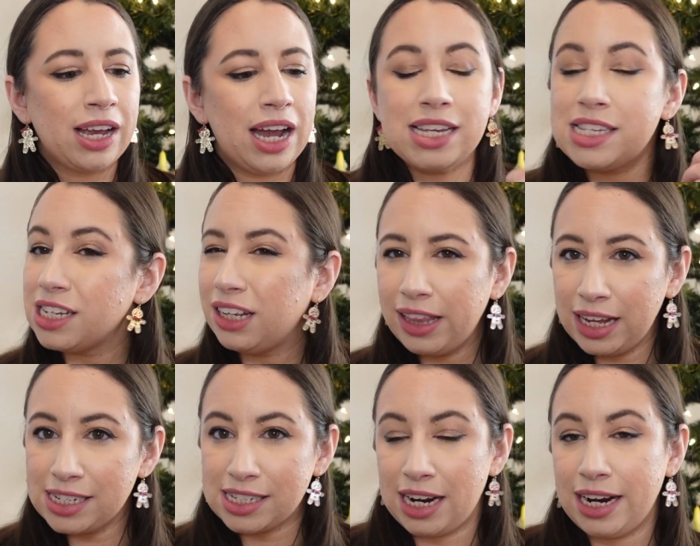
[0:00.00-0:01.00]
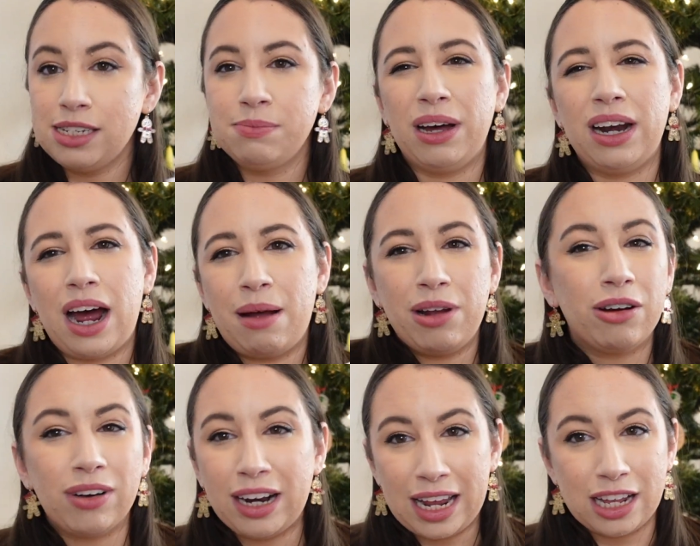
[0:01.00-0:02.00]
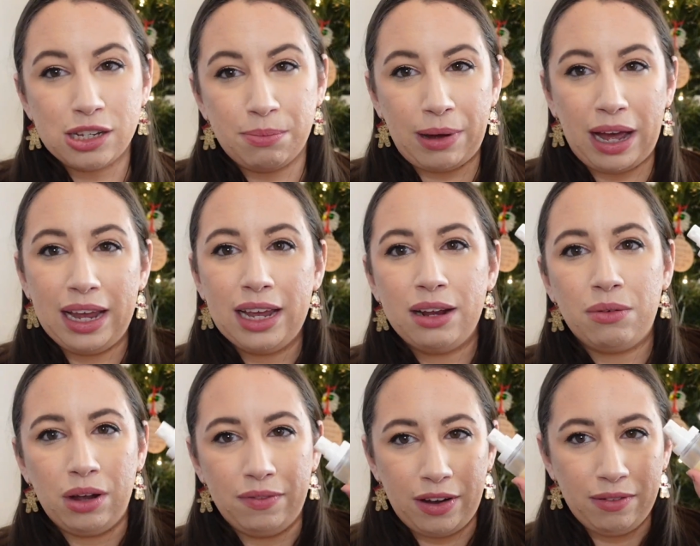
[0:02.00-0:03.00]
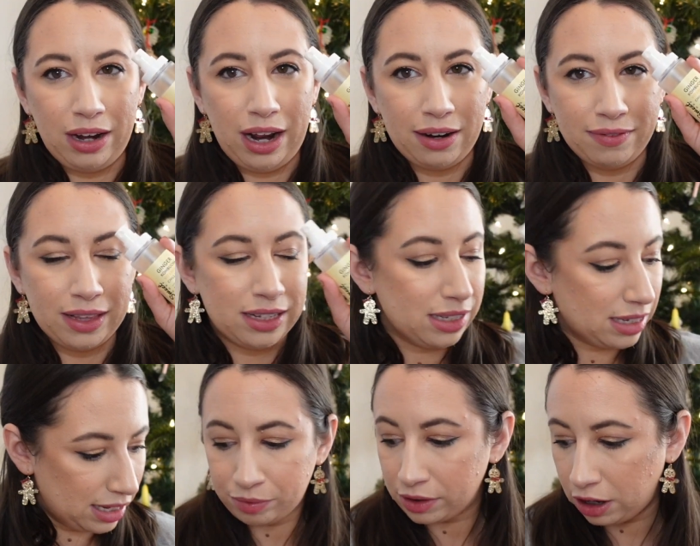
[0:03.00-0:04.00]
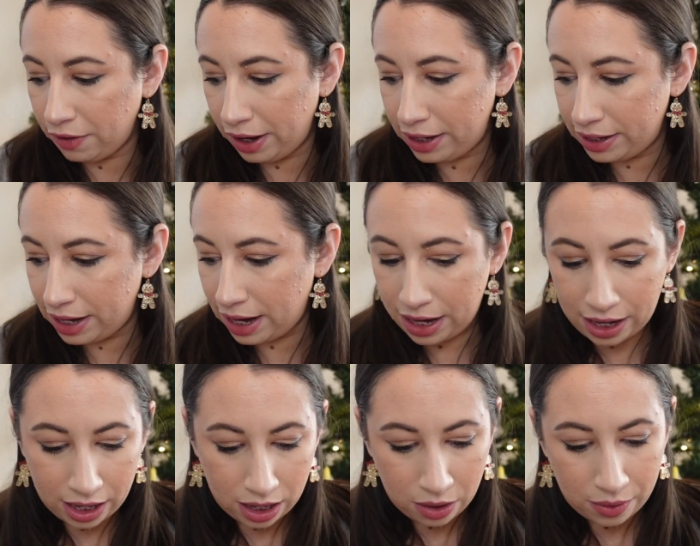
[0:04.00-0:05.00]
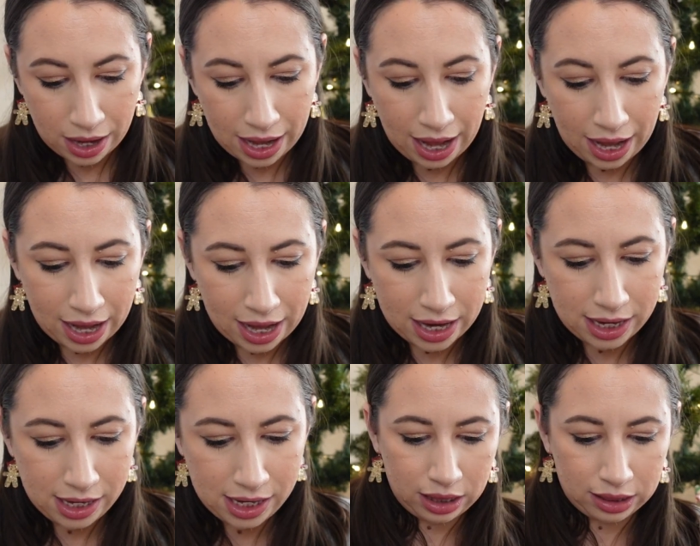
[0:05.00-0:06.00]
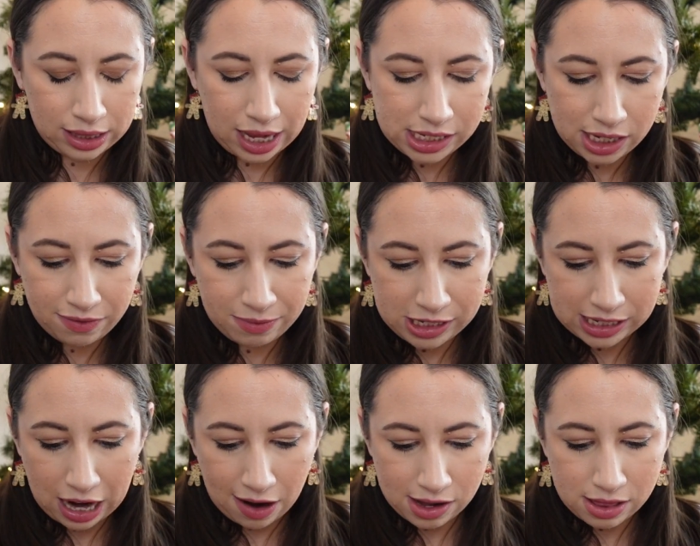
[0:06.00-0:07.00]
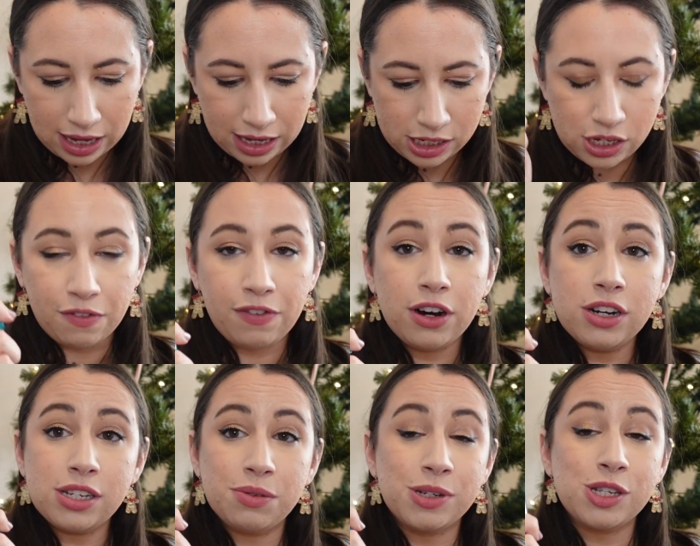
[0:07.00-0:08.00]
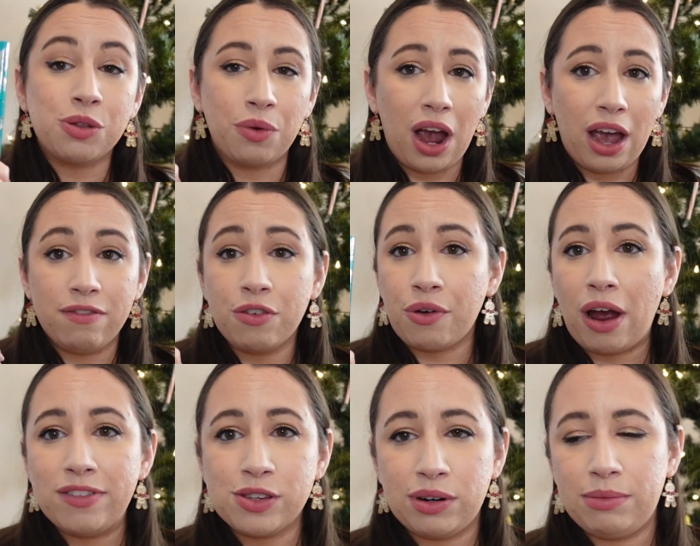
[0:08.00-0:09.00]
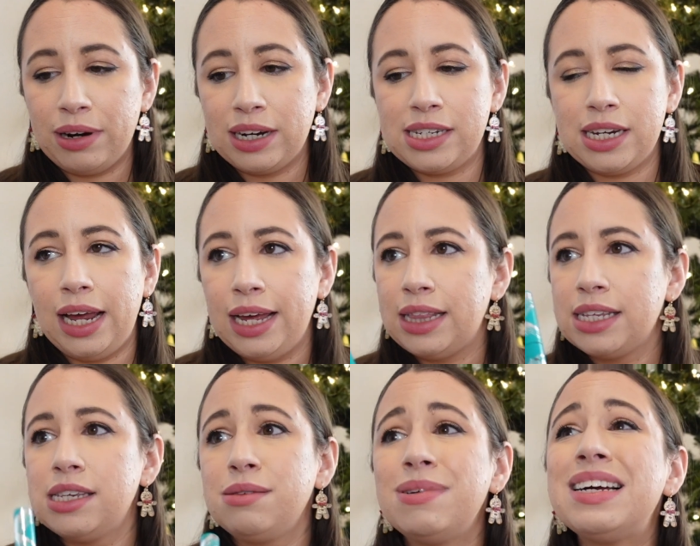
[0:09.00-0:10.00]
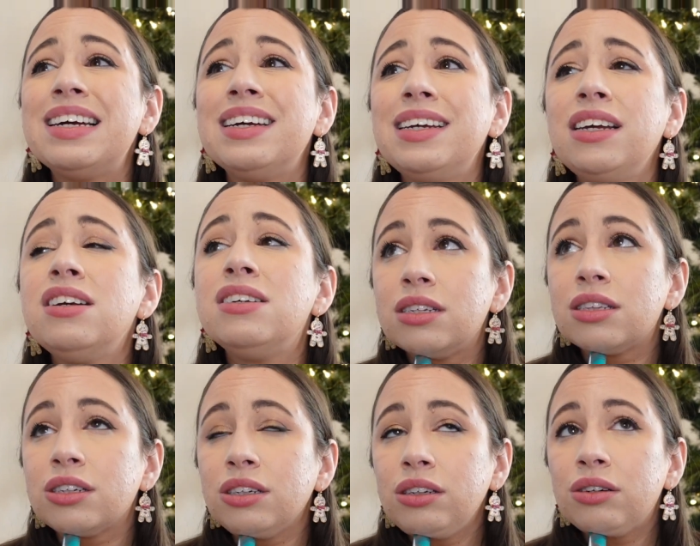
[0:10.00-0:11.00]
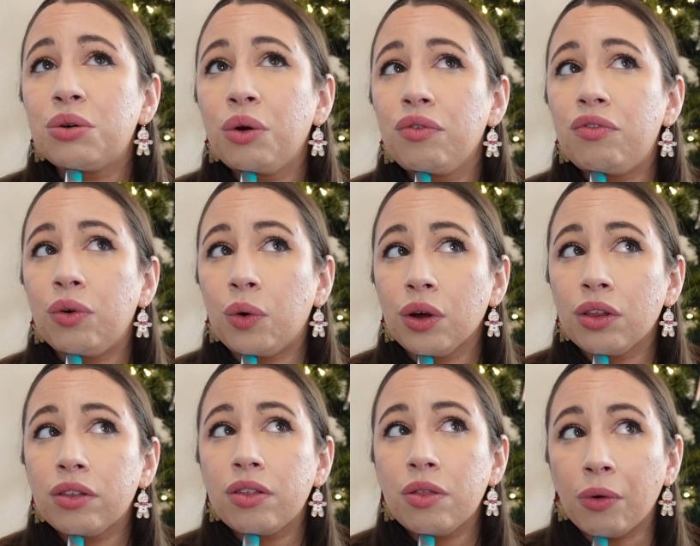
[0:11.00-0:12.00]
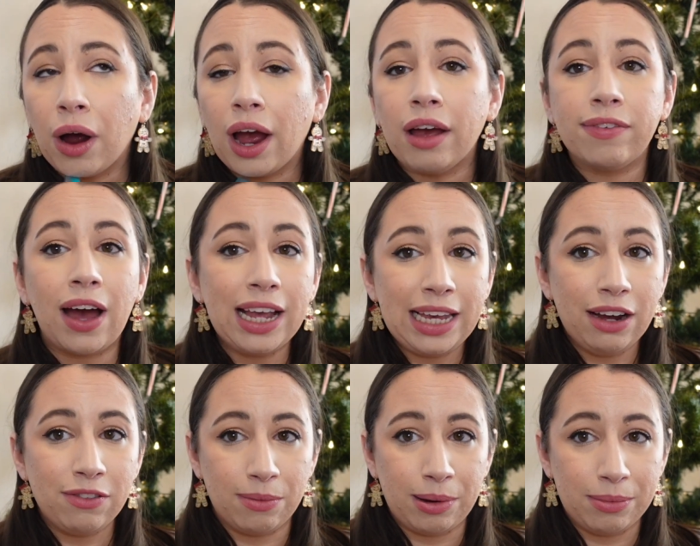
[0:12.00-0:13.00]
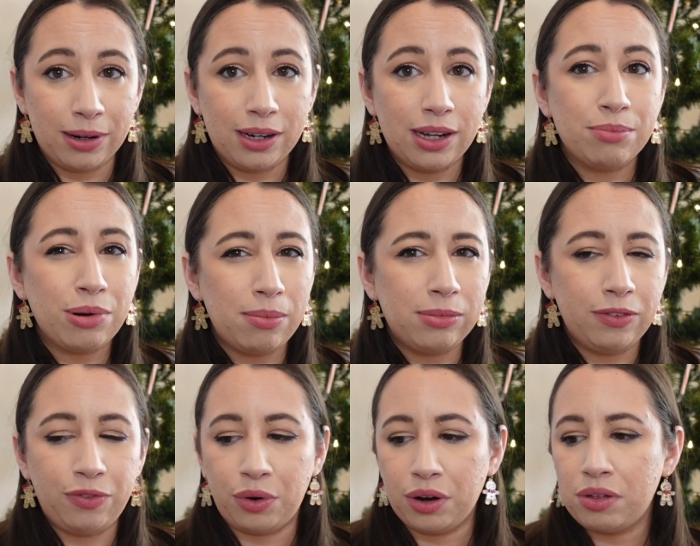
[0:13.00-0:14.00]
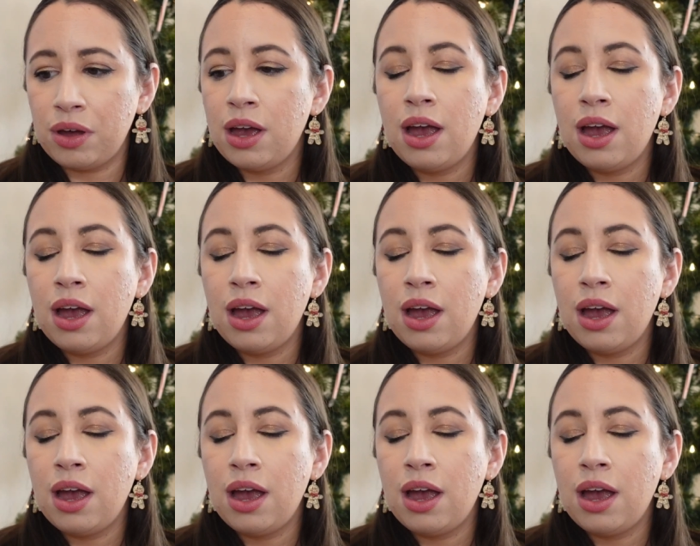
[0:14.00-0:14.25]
I still think it's nice, but I'm not running out to buy it if I run out of this. All right, now I had lots of mascara things. So first was Thrive. Thrive is what I'm wearing today. This is my third or fourth Thrive. I can't remember. Probably fourth.